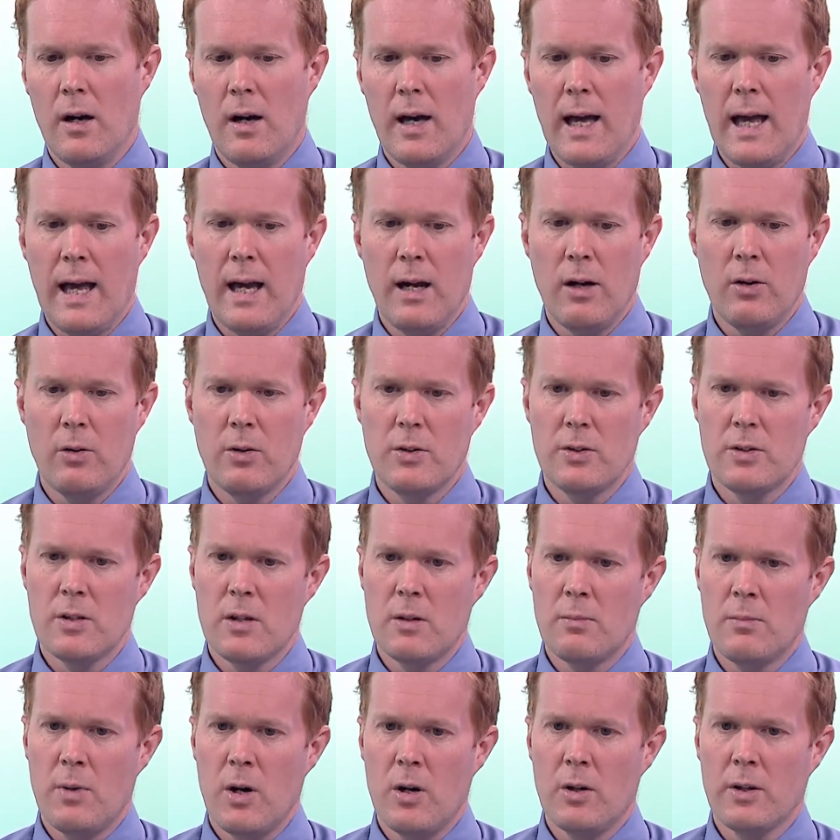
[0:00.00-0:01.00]
areas of the
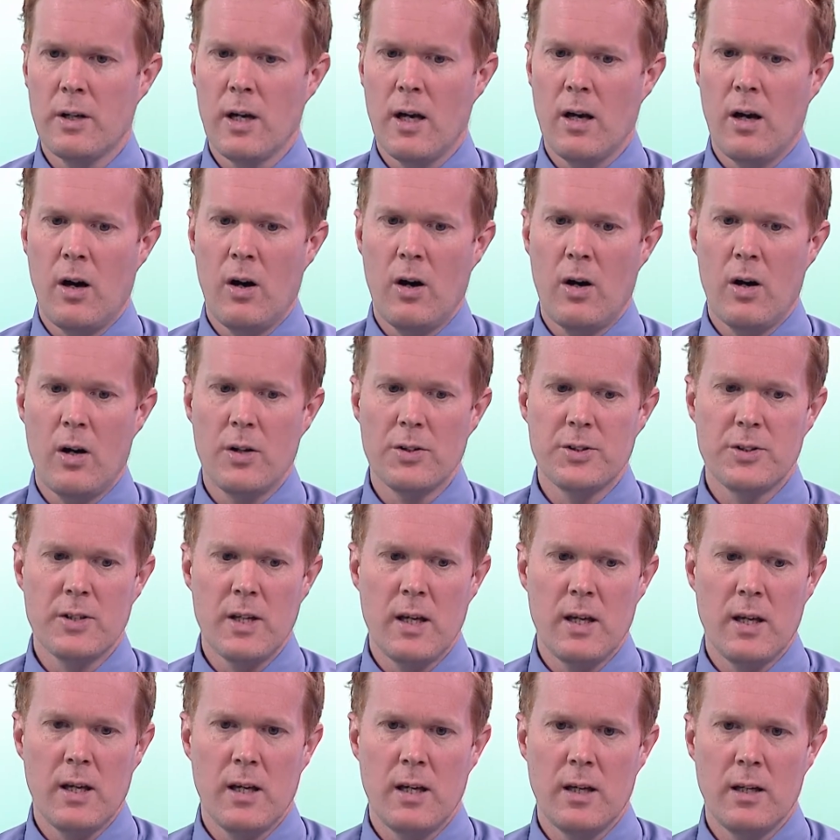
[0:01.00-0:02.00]
market are
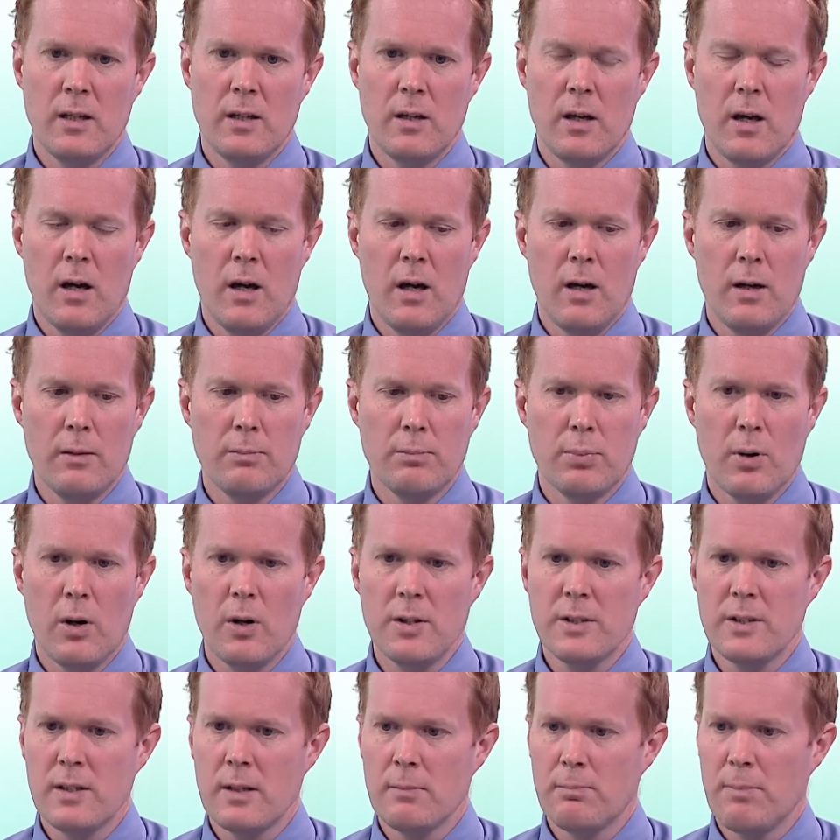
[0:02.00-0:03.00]
seeing
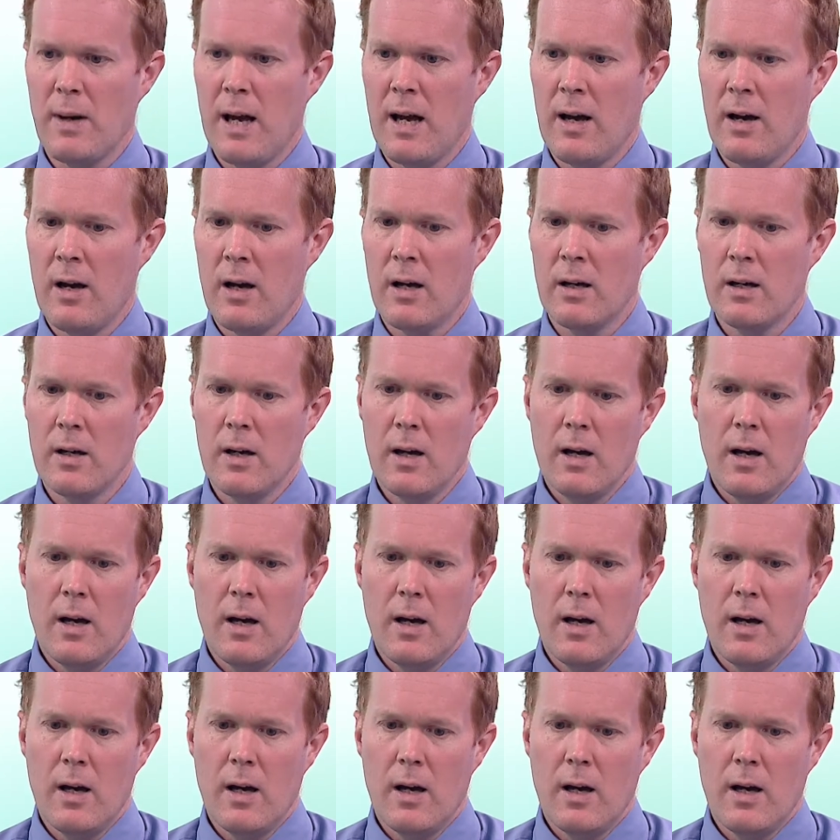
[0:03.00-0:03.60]
pricing power,